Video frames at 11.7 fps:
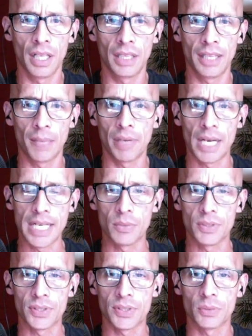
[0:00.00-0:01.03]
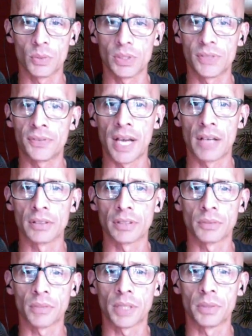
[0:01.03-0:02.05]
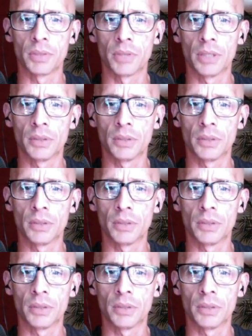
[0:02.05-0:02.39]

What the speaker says: that body was found on Redwood